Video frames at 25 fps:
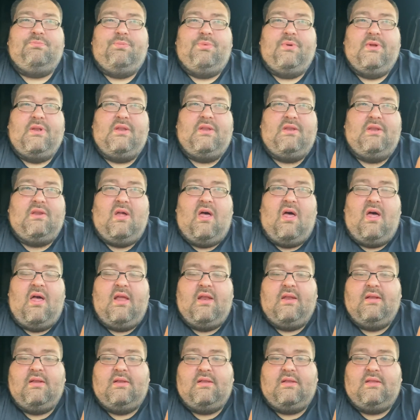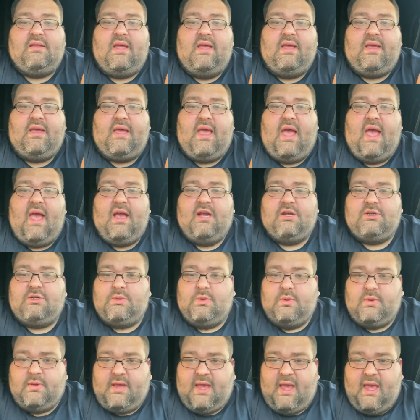but not like
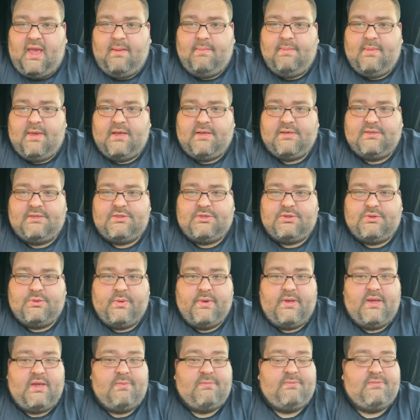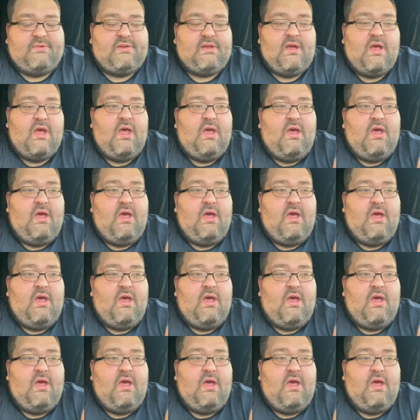actual gaming streams.